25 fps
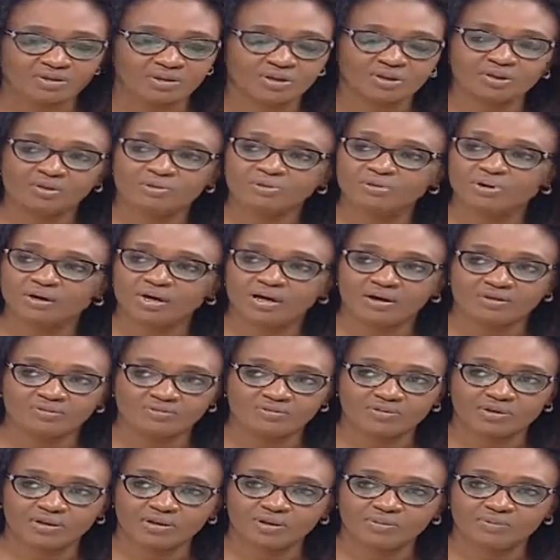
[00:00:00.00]
we have
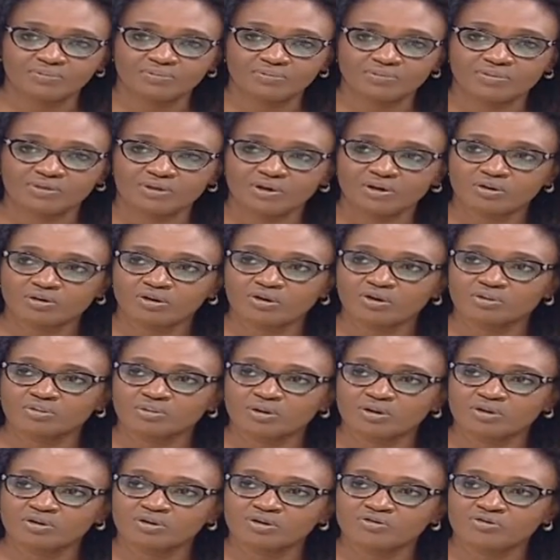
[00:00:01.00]
a
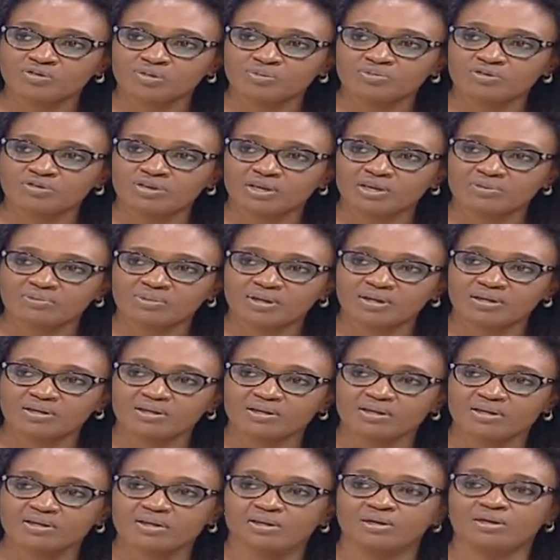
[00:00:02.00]
corporate uniform segment,
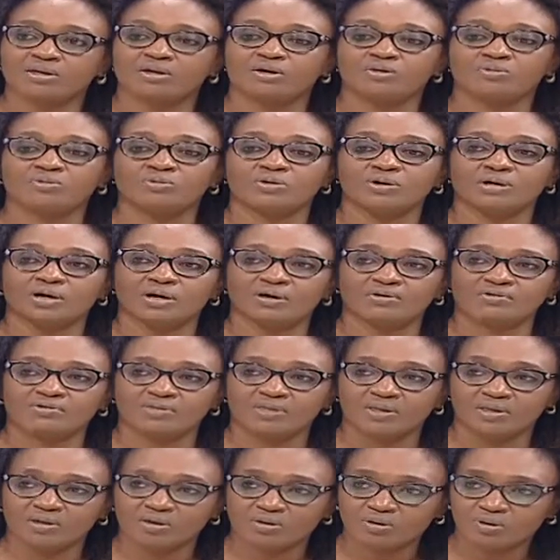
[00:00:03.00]
we have
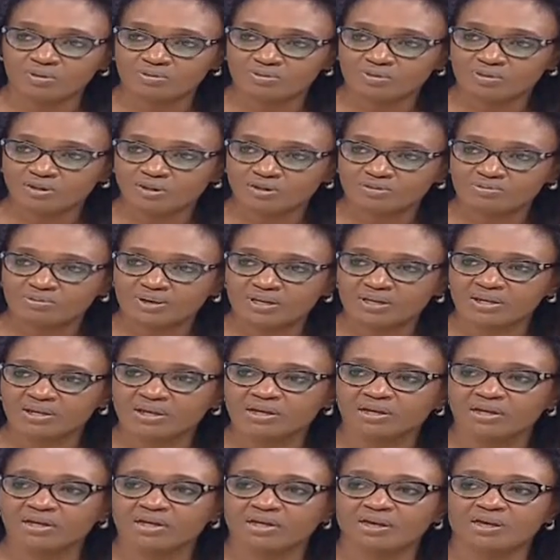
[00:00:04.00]
the home segment,
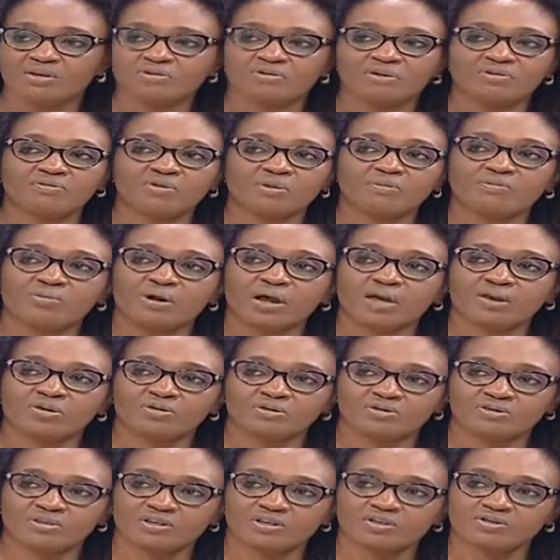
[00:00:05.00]
and we have a bridal
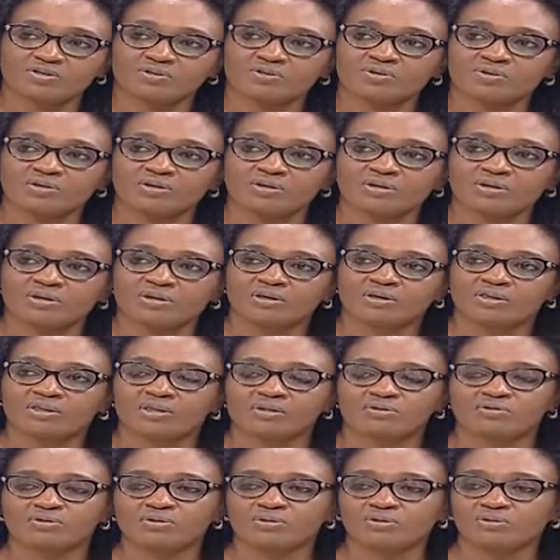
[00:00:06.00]
section
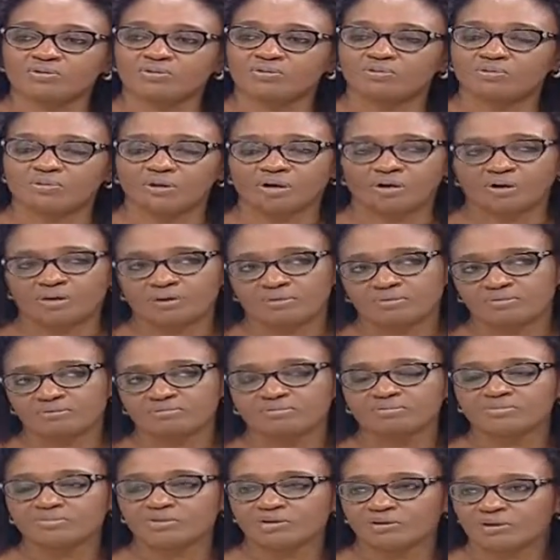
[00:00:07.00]
that we work
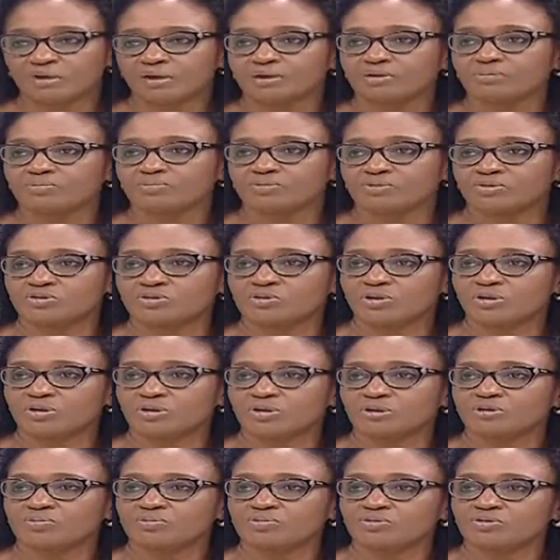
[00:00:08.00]
and
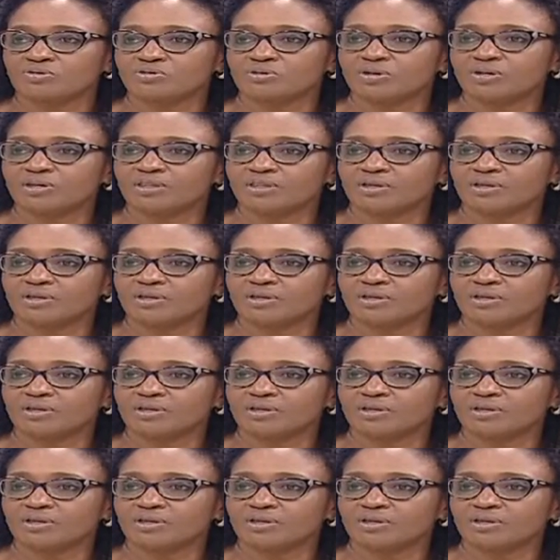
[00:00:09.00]
put together.